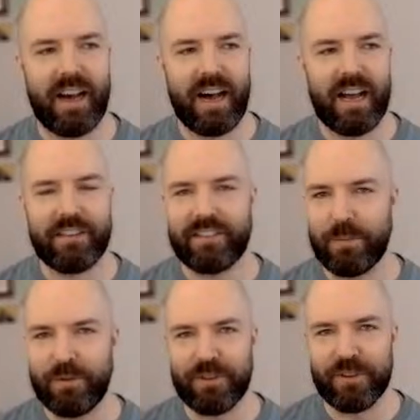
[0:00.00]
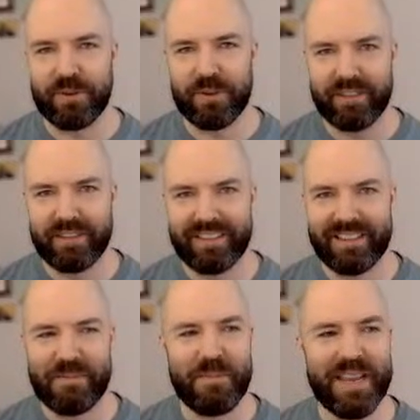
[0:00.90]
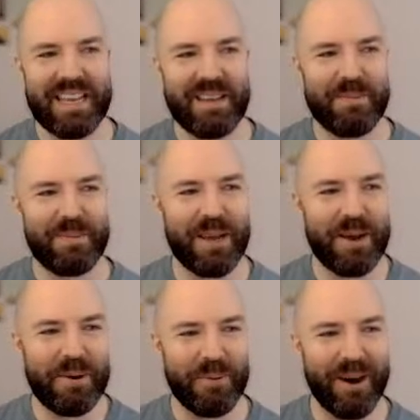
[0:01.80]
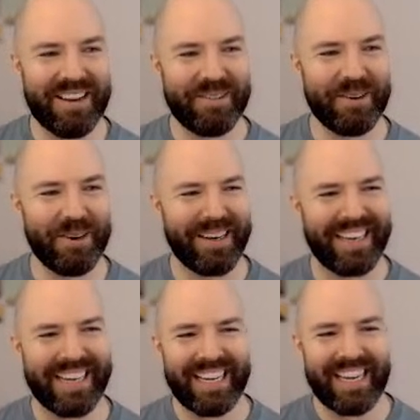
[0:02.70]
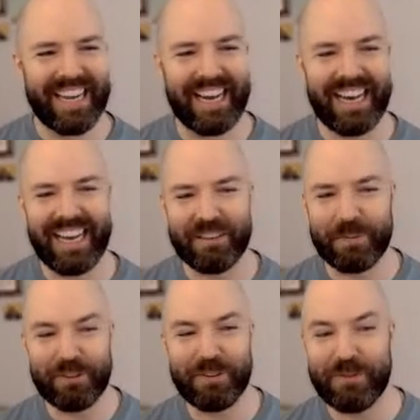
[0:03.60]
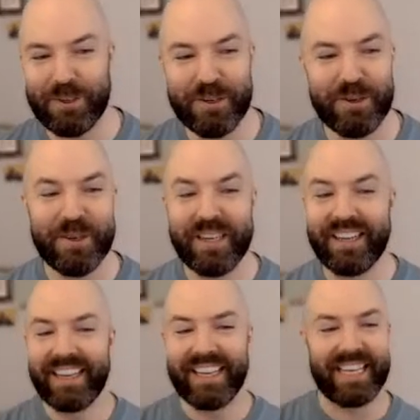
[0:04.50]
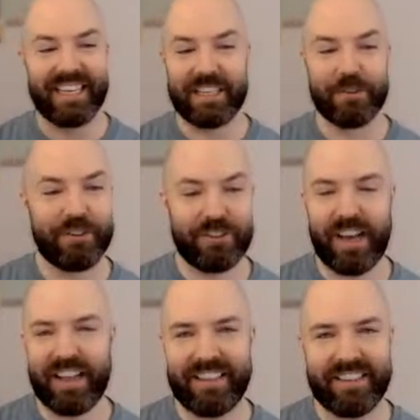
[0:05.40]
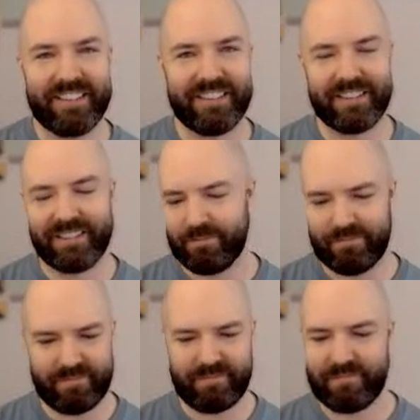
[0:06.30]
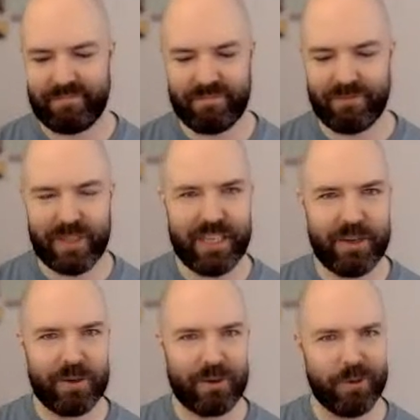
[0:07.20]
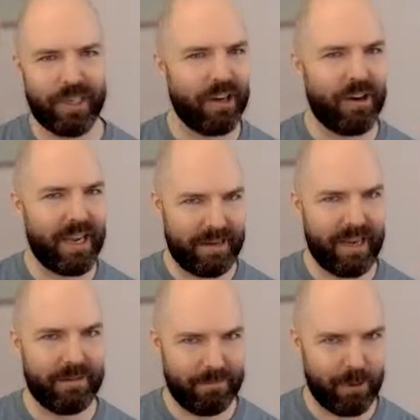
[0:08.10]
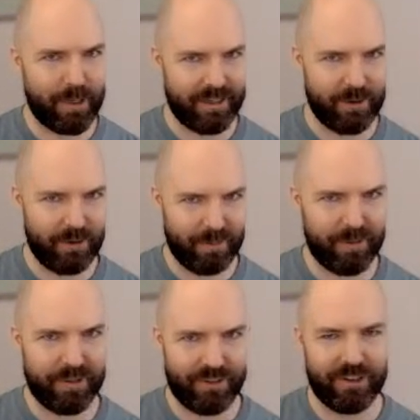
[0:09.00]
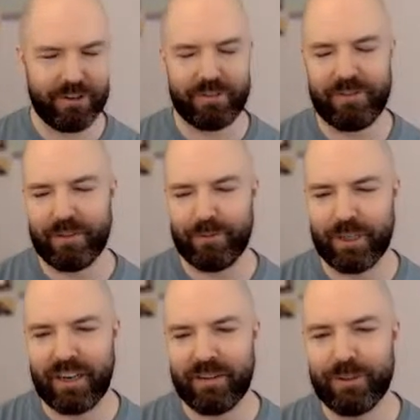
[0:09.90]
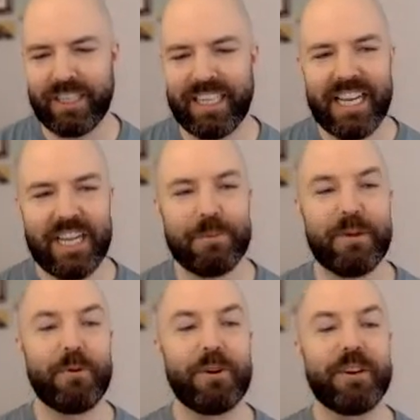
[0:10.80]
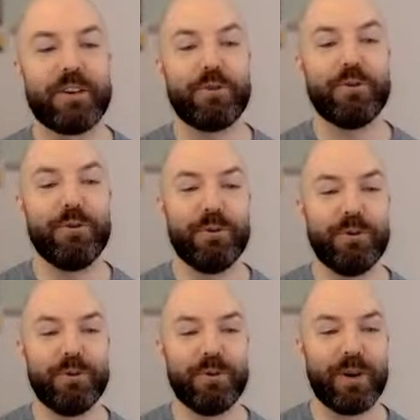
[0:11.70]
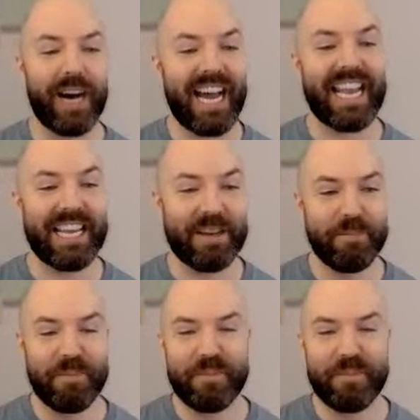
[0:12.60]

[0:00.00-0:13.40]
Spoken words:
Some of you may be wondering, especially if you're new, you just saw this video, you're like, oh, I want to know about the geography of recovery. Me wondering who I am.